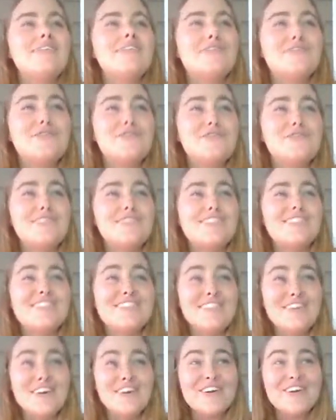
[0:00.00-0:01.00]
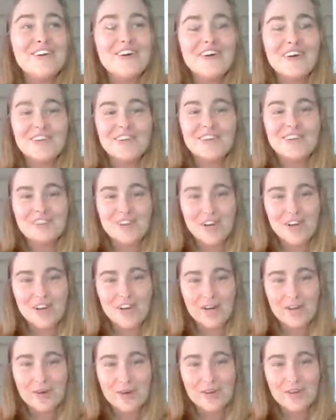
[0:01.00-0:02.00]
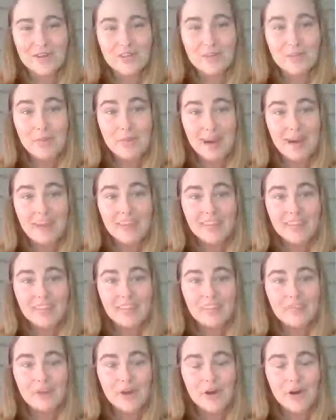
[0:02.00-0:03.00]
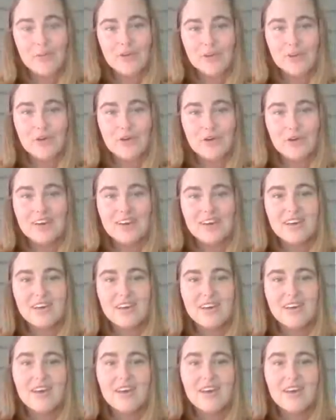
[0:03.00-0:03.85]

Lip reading: So to start, I'll talk about the path of Karma Yoga.